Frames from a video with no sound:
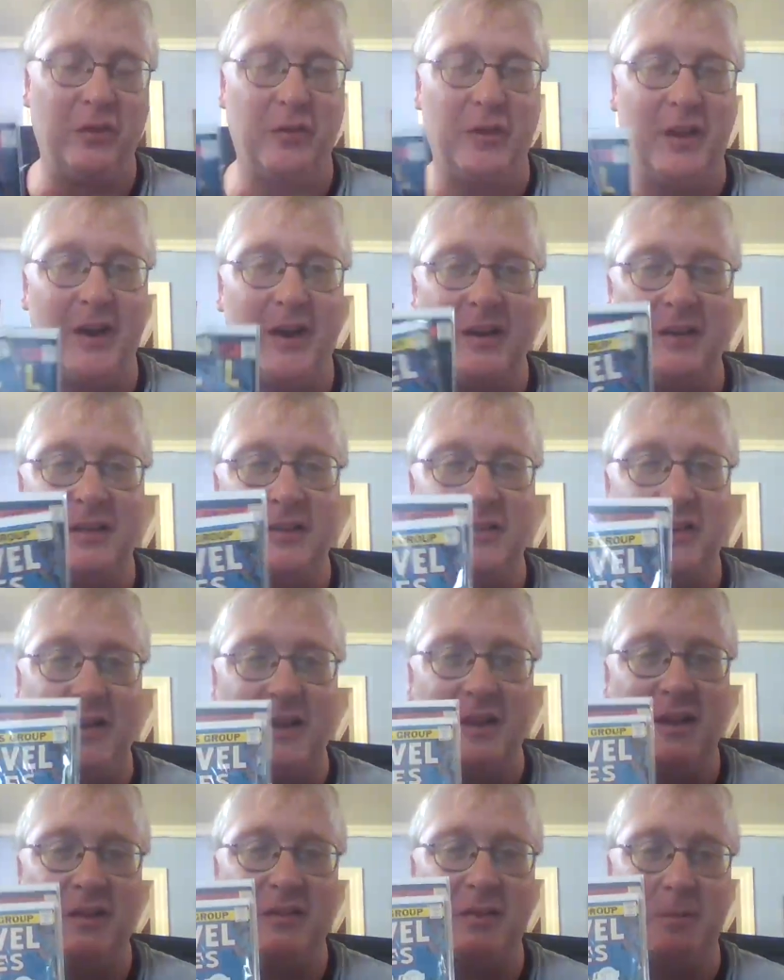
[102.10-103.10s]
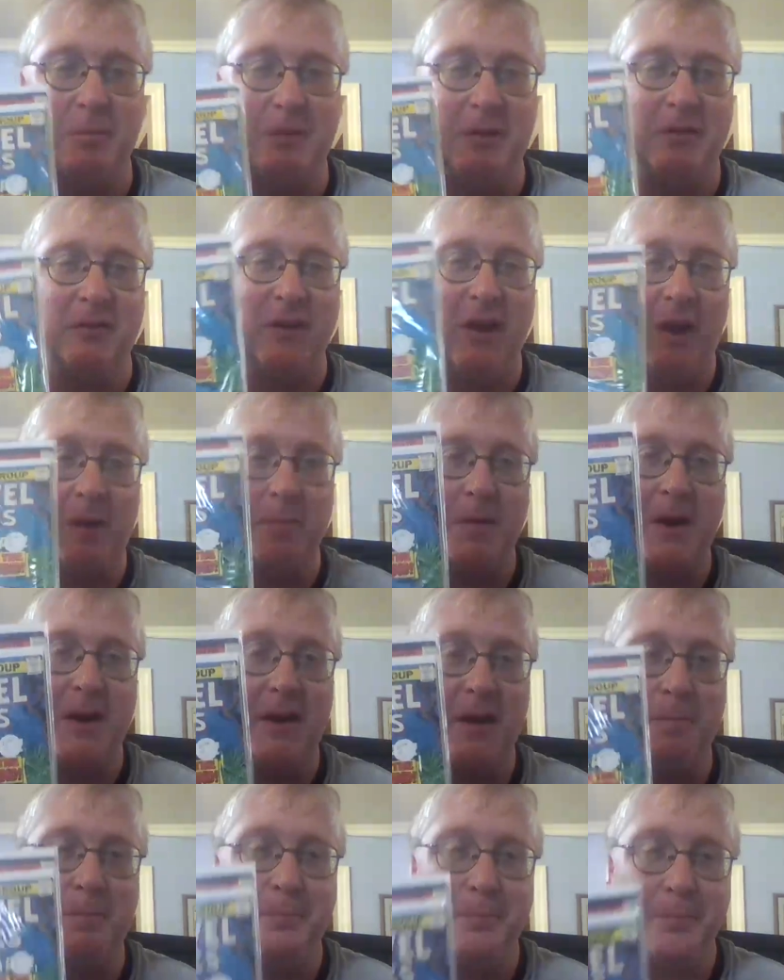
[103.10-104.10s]
that at least I could get something signed by
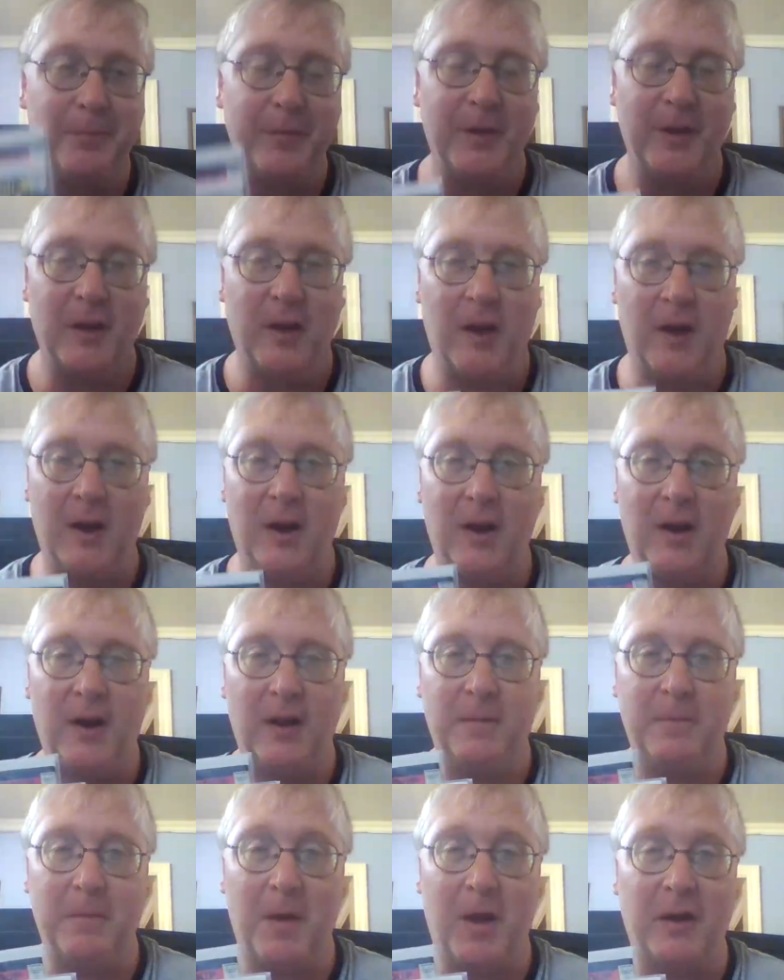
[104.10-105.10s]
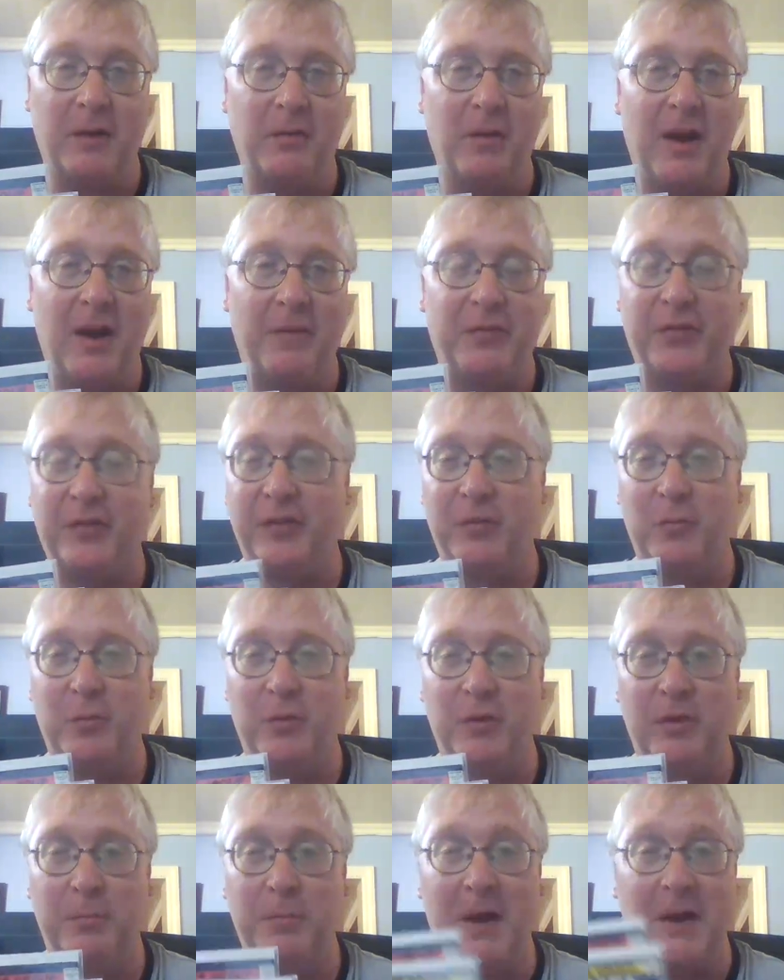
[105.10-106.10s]
him. Autographs
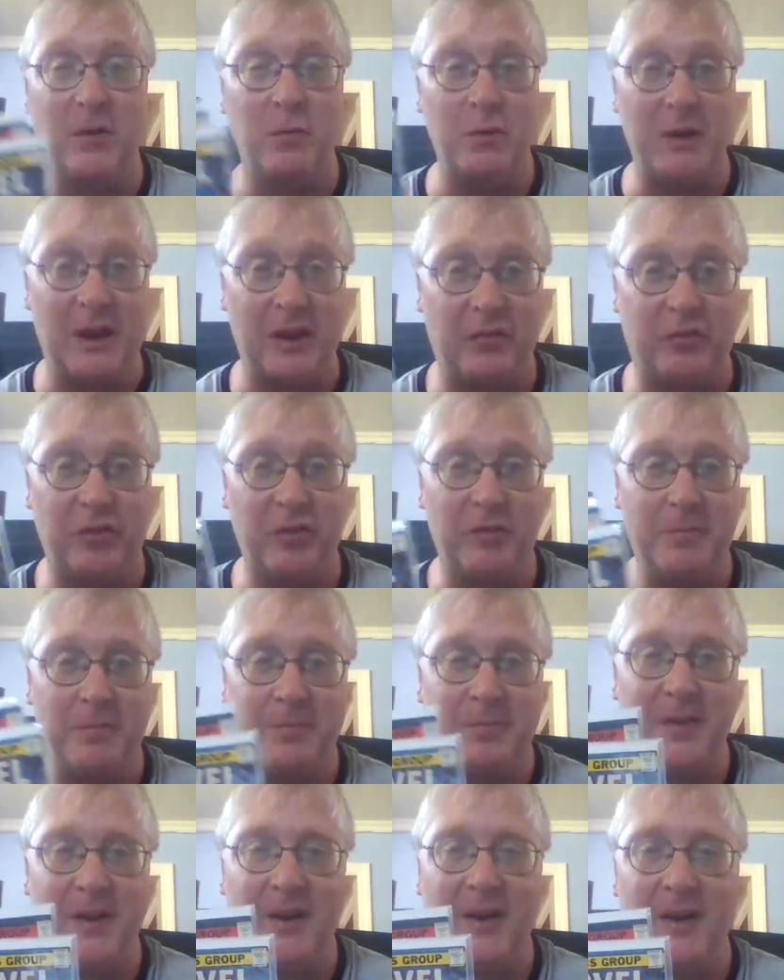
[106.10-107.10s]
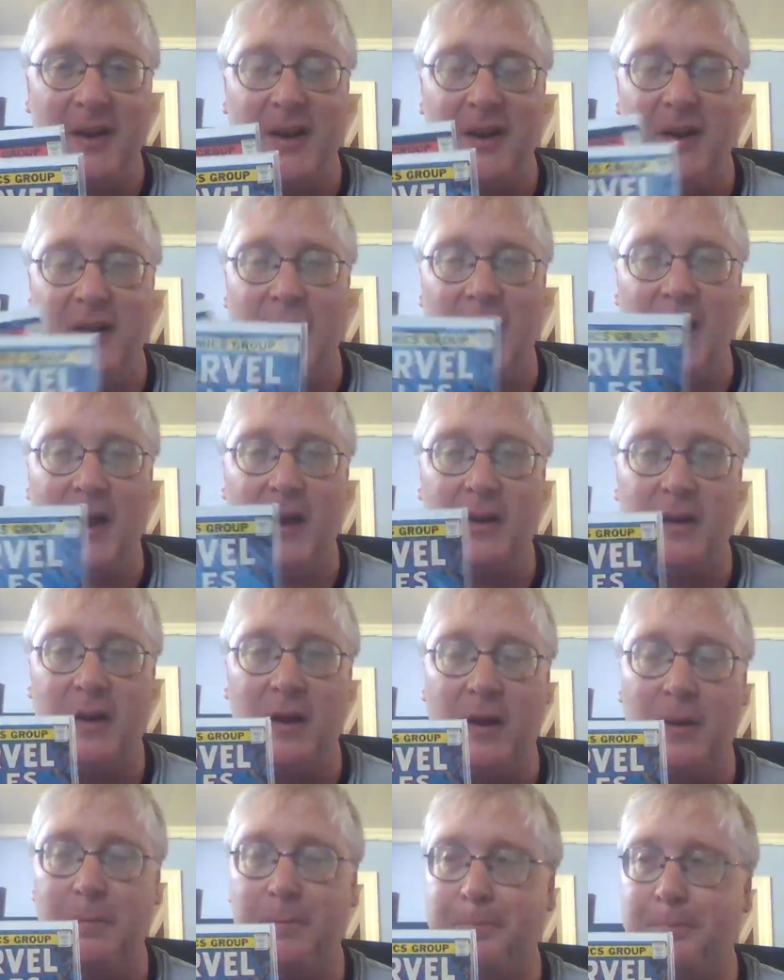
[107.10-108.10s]
were by donation, and
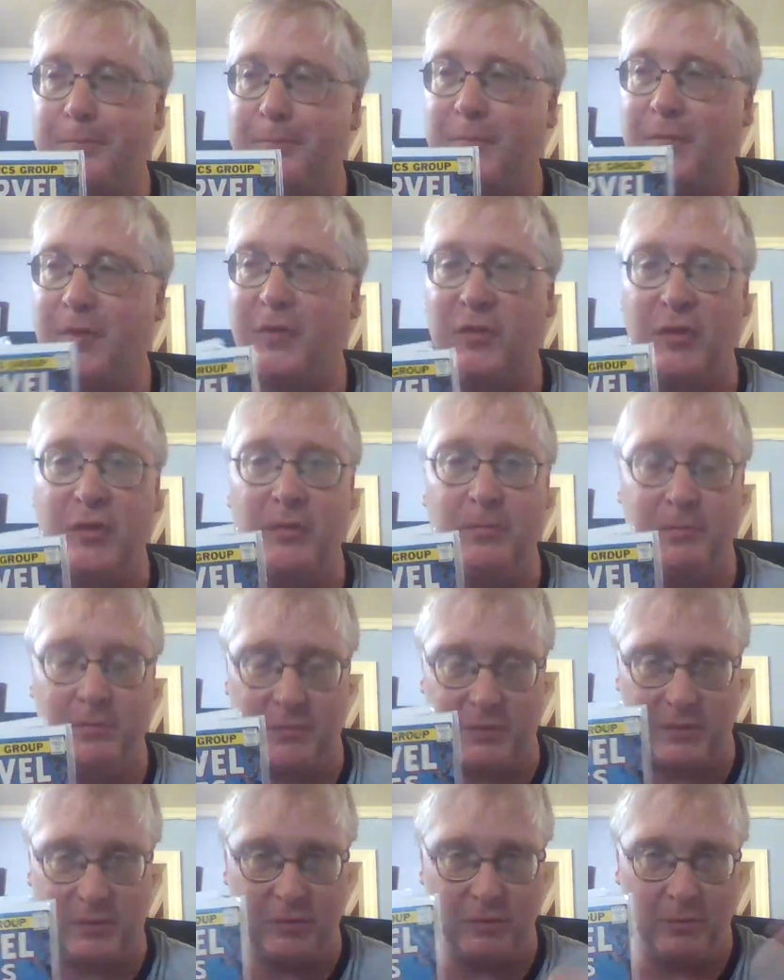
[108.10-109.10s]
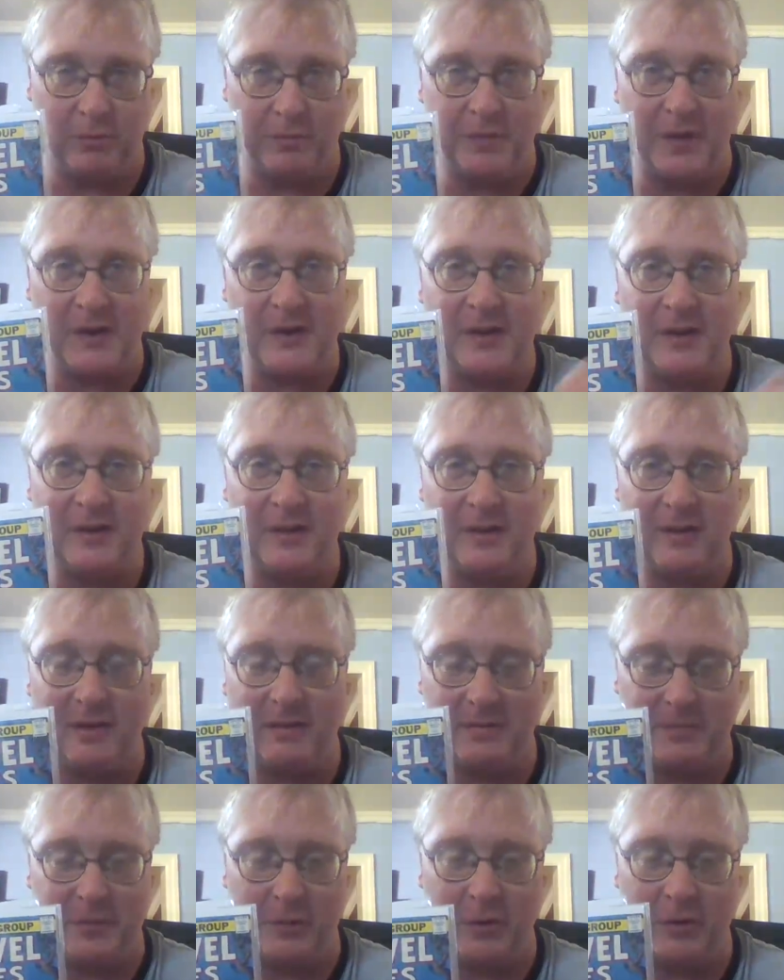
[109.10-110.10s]
to a
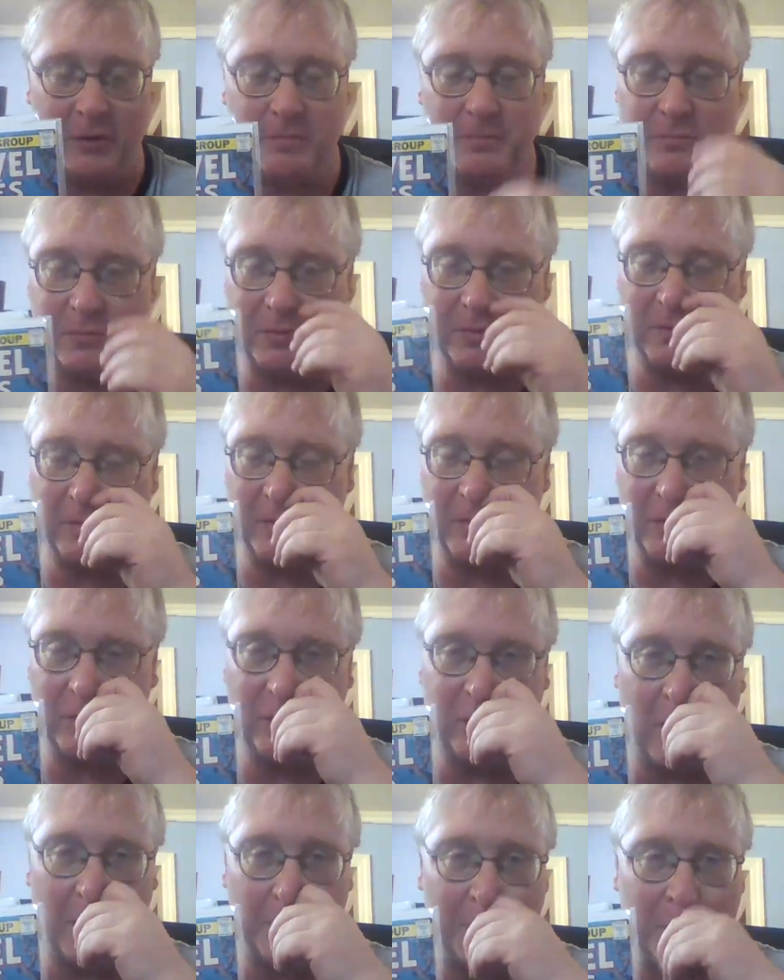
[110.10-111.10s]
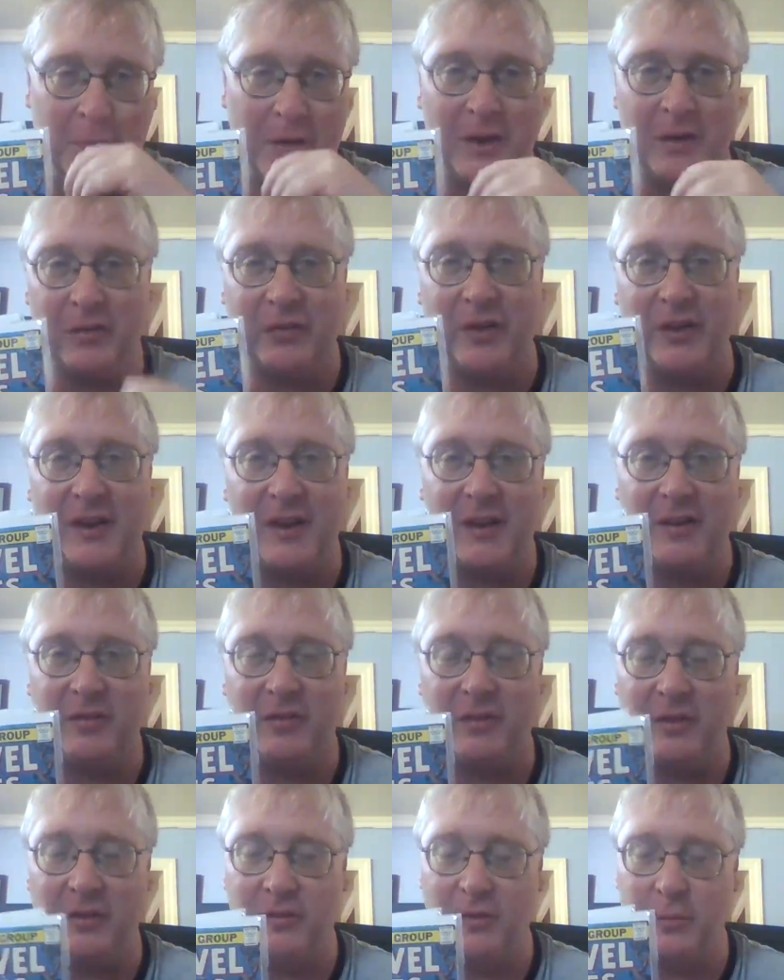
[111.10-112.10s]
fund for comic creators that
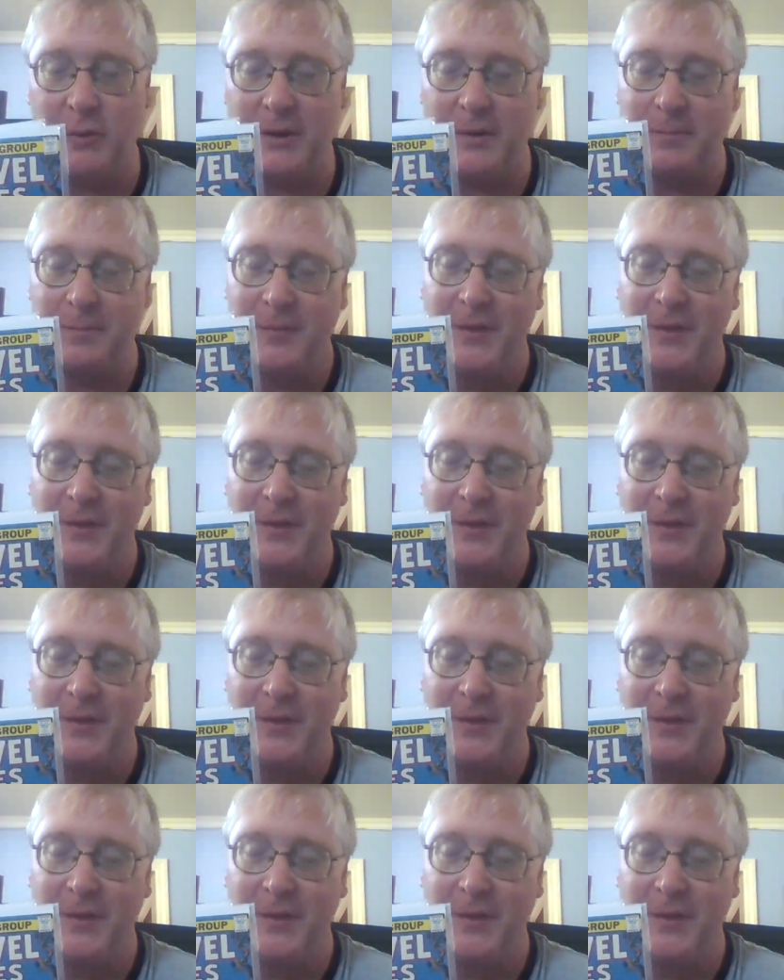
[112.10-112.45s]
he's doing,